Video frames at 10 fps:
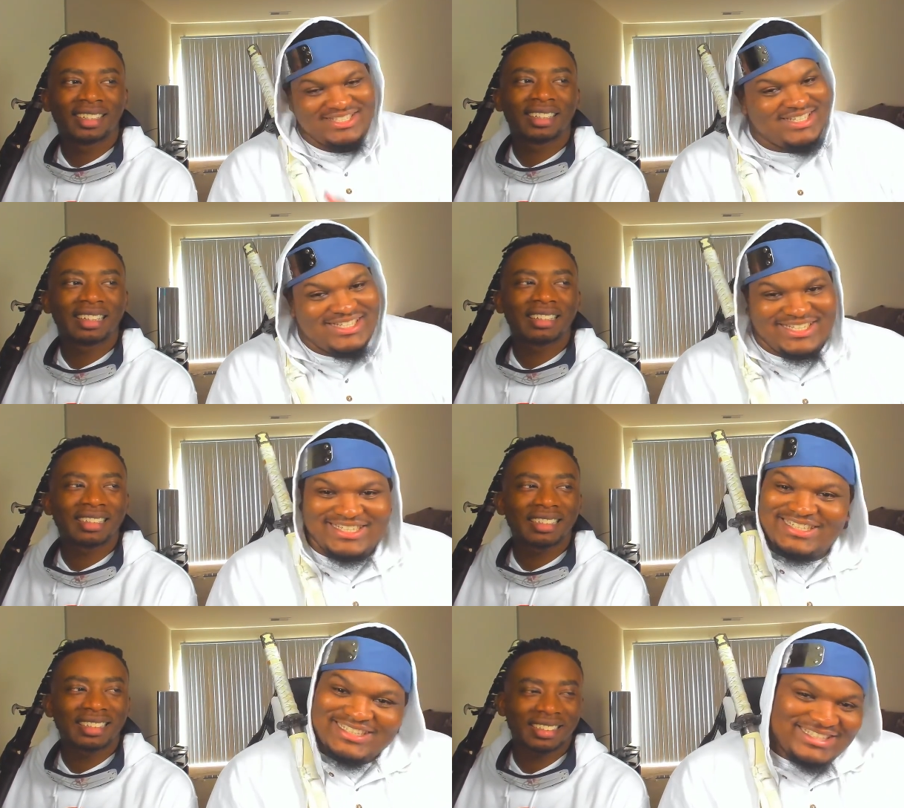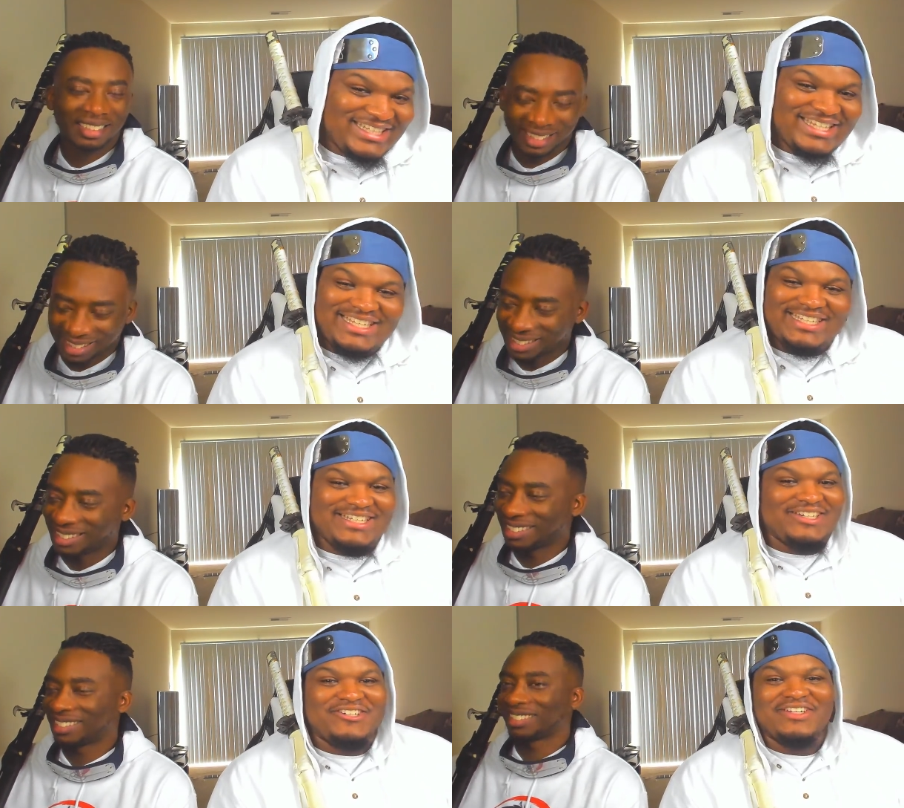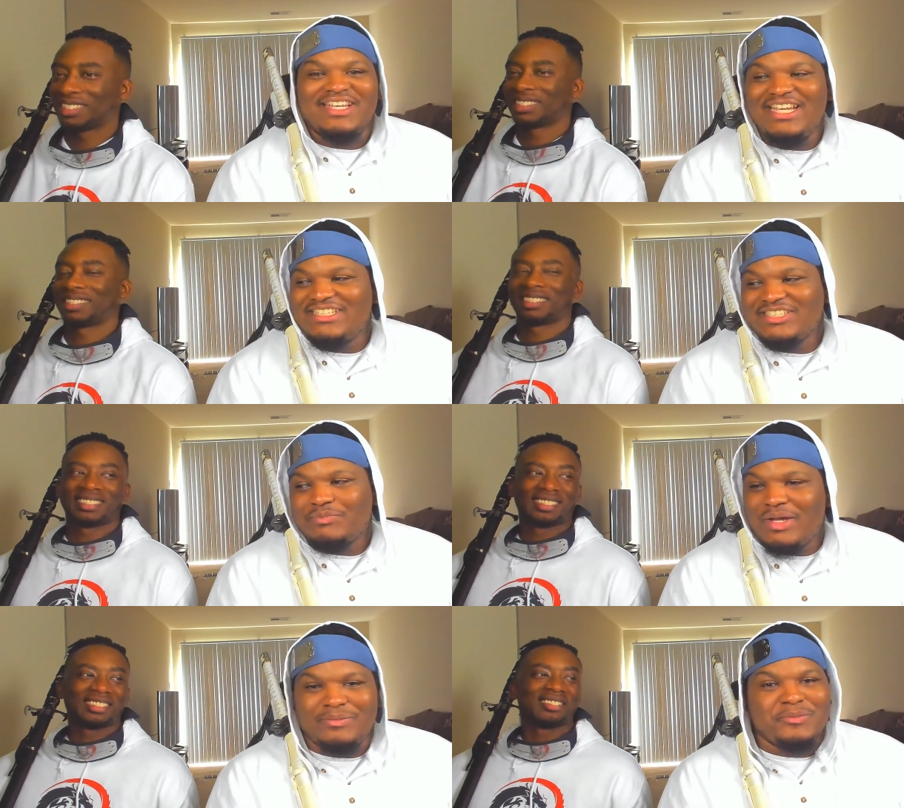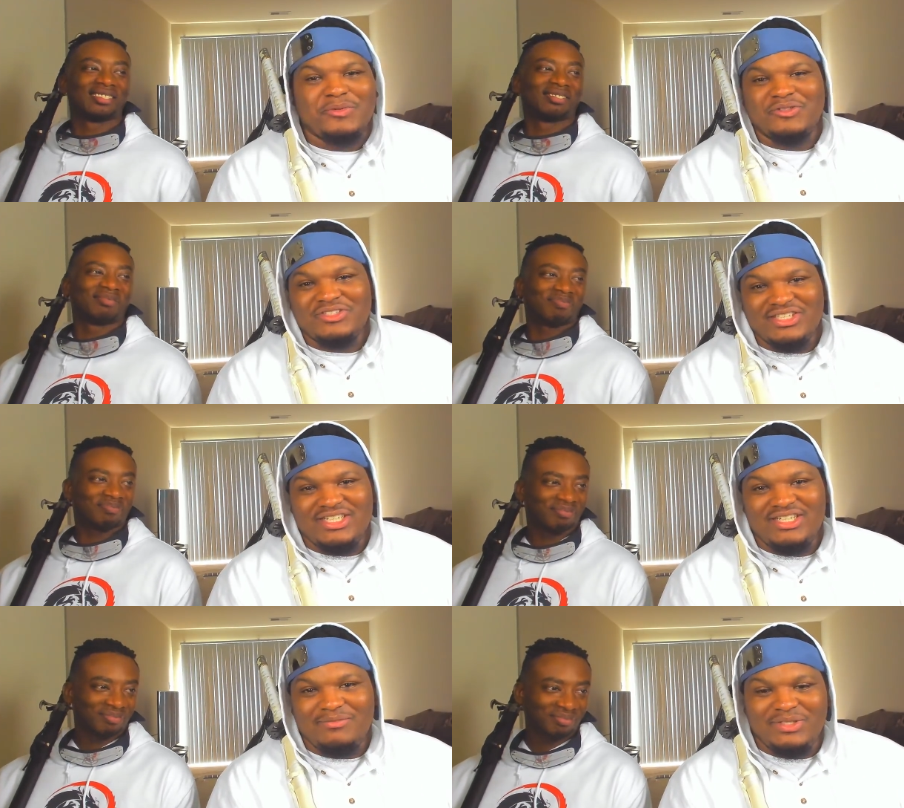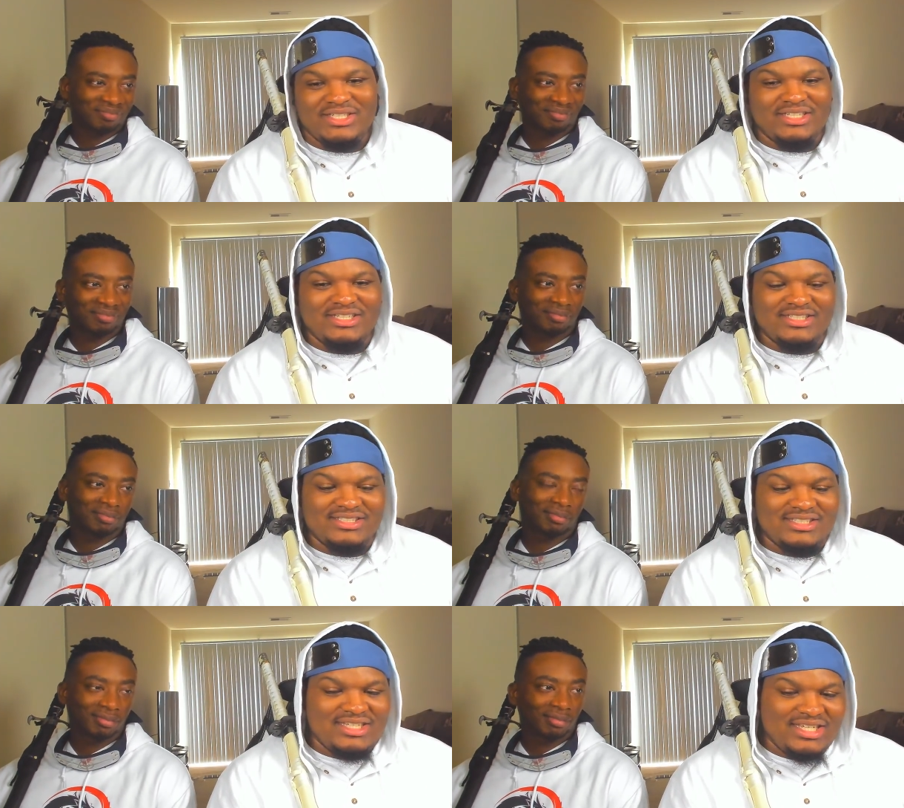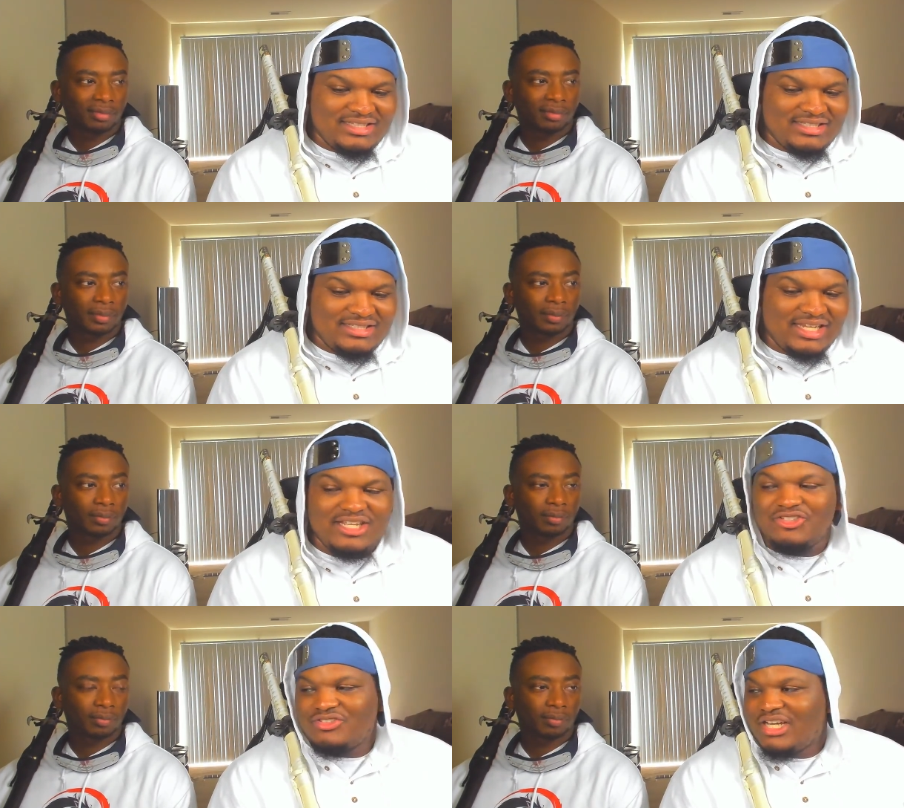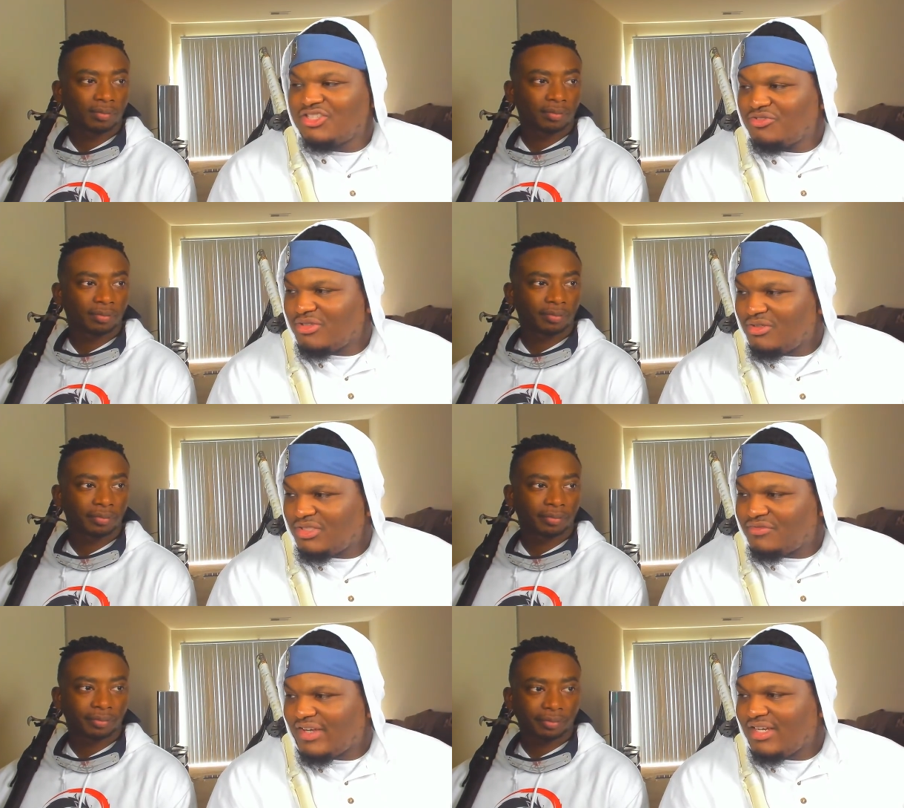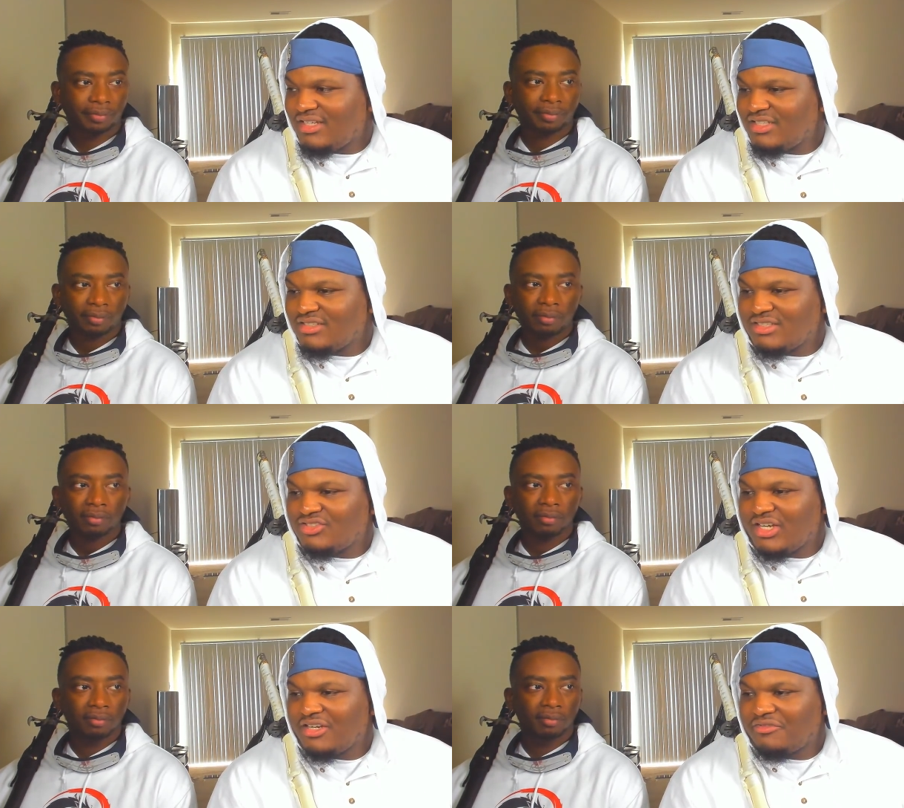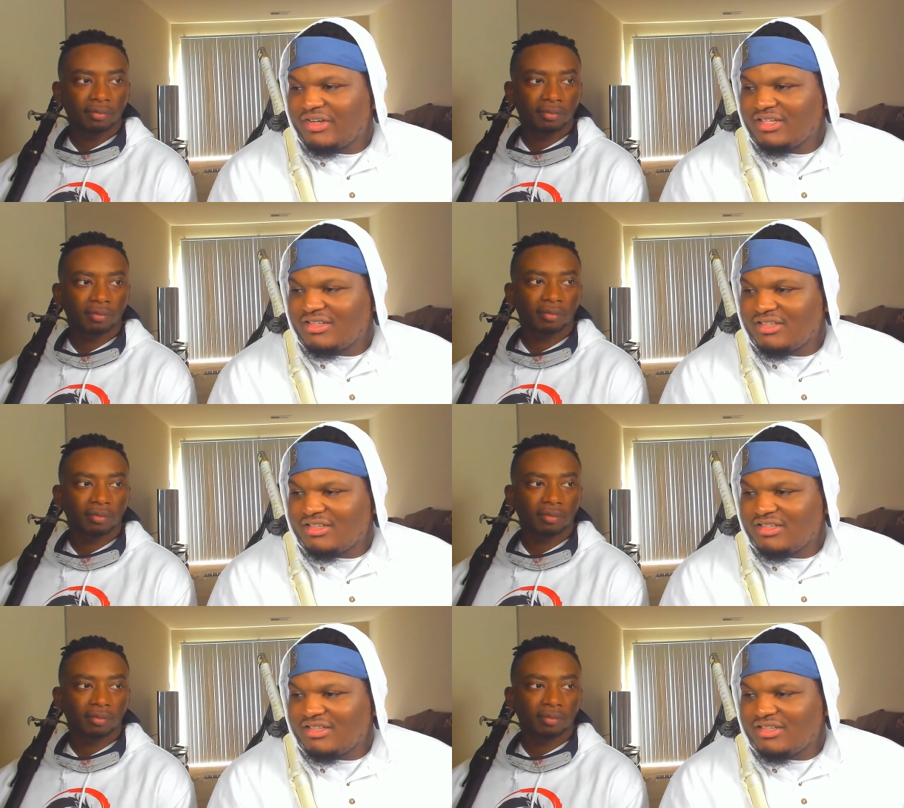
Speaker 1: Yeah, and he cold, and he just popped up on the scene because Tanj- Tanjiro is fighting is, is, trying to fight the